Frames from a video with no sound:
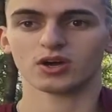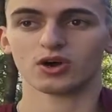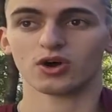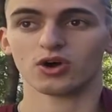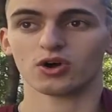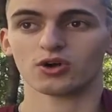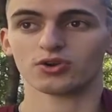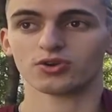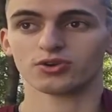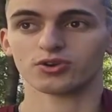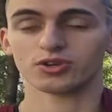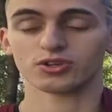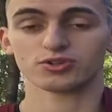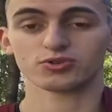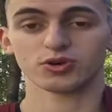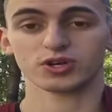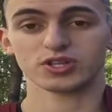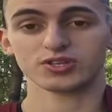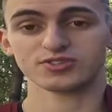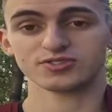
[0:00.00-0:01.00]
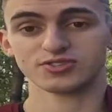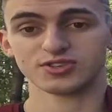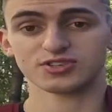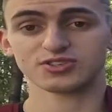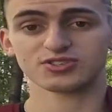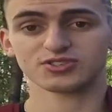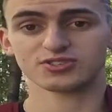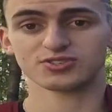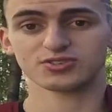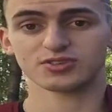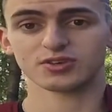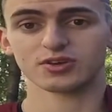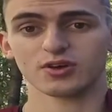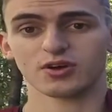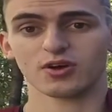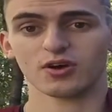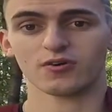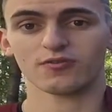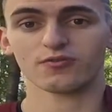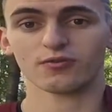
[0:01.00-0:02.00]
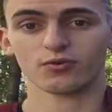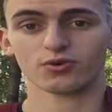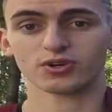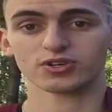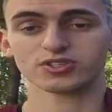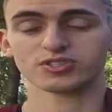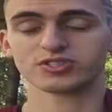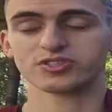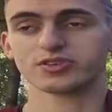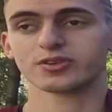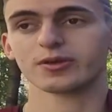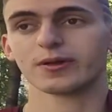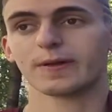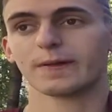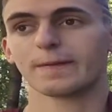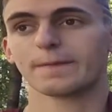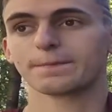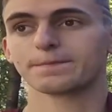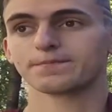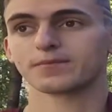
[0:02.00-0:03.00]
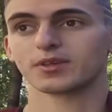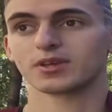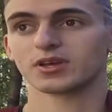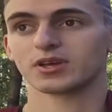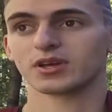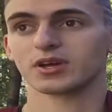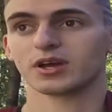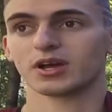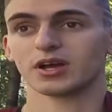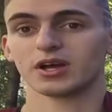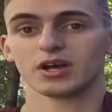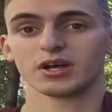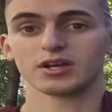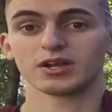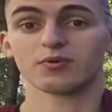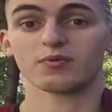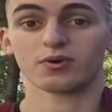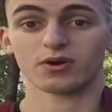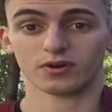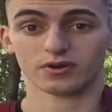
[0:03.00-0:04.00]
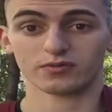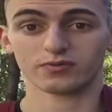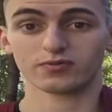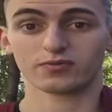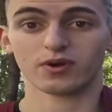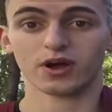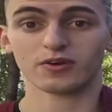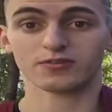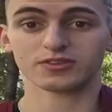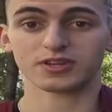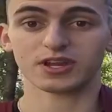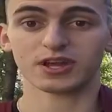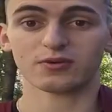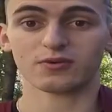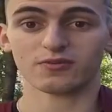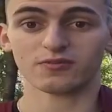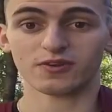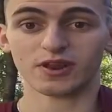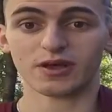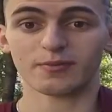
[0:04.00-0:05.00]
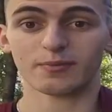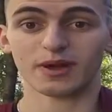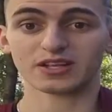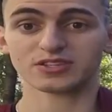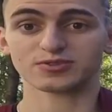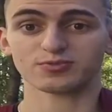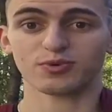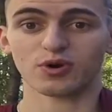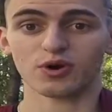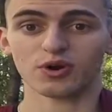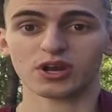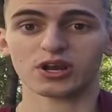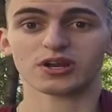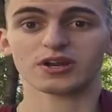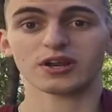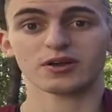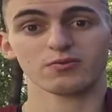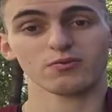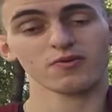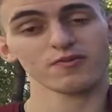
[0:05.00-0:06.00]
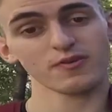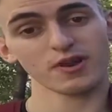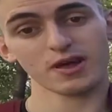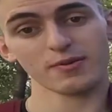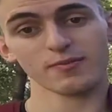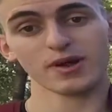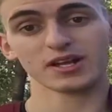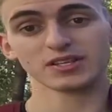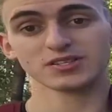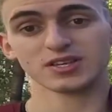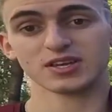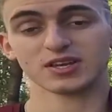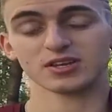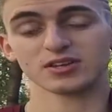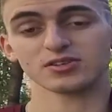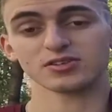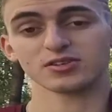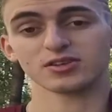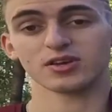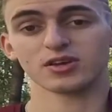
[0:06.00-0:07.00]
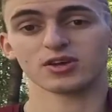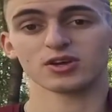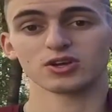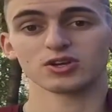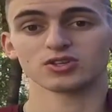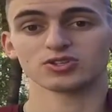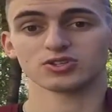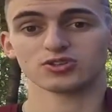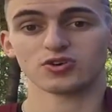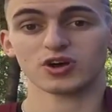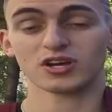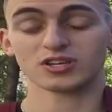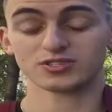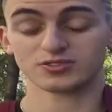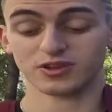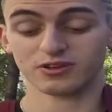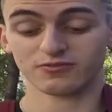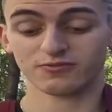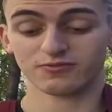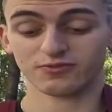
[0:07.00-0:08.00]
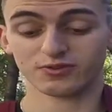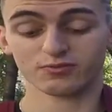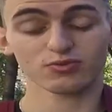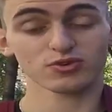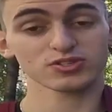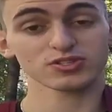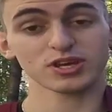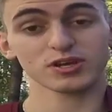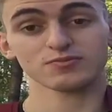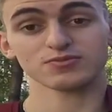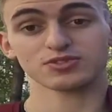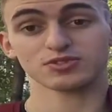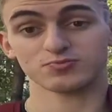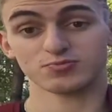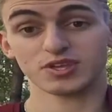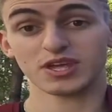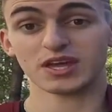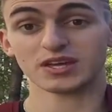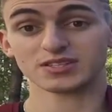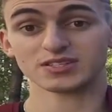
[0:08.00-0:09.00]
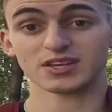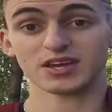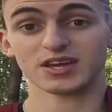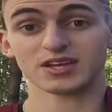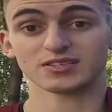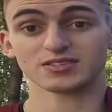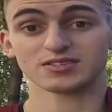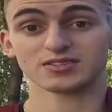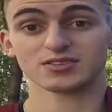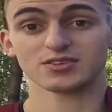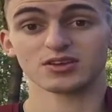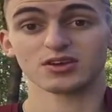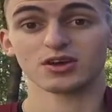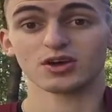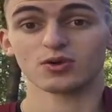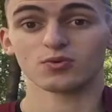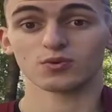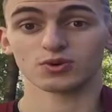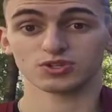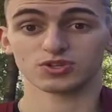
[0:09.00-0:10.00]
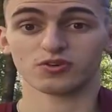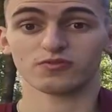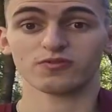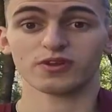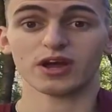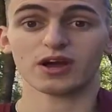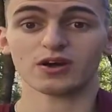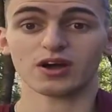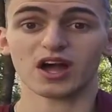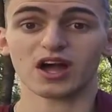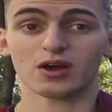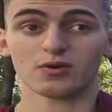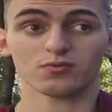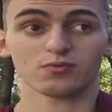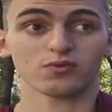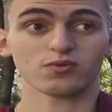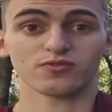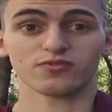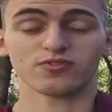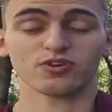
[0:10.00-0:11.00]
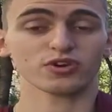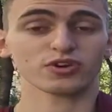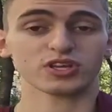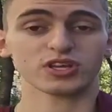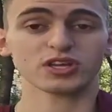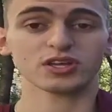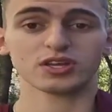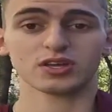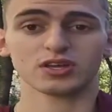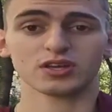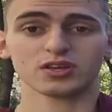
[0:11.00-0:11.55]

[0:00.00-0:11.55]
on the 26th of August. After that we're flying back to Poland, and then we're flying back to England. So I still have 3 more times to beat anxiety, which hopefully I will vlog it.